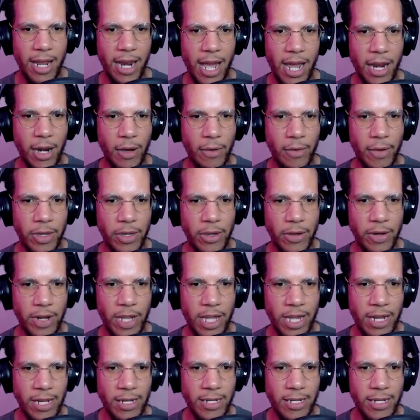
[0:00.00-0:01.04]
I know what you
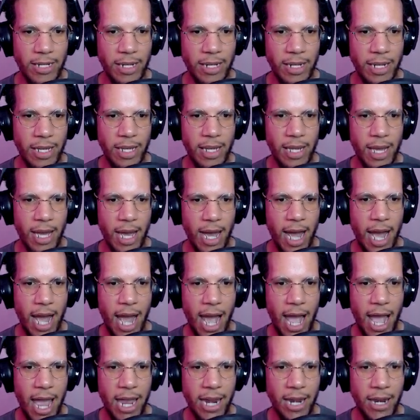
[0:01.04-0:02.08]
need.
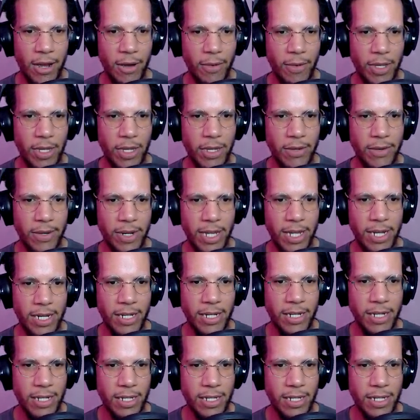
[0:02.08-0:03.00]
I know what you need.